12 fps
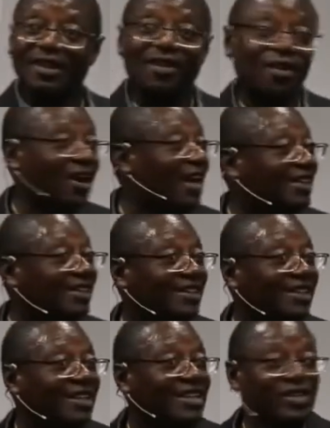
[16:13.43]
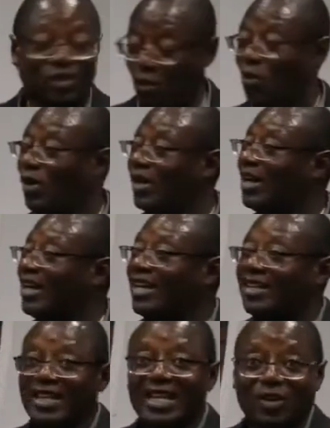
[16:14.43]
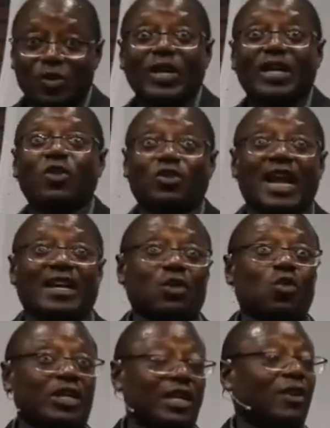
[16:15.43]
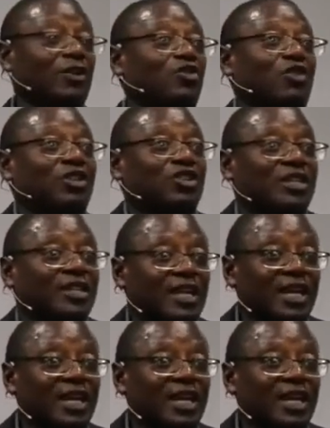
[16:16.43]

All right? So, it looks like a good illustration.